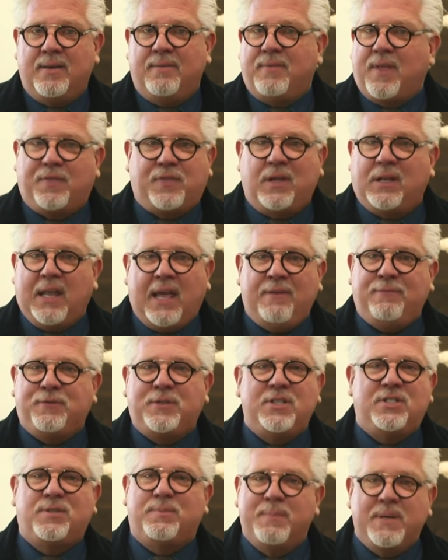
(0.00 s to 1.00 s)
that the left
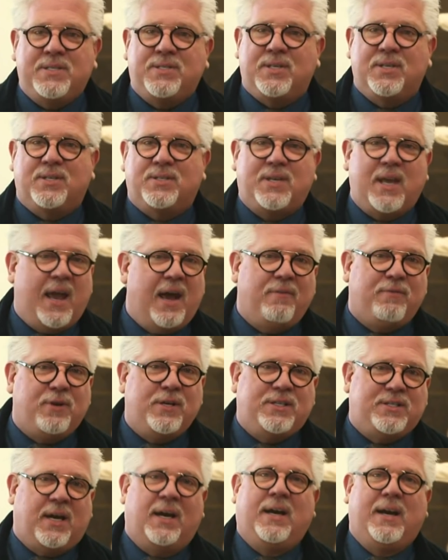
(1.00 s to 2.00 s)
dismisses
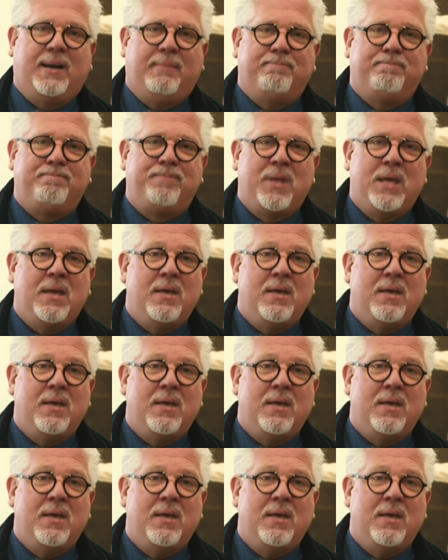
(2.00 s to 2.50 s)
every time.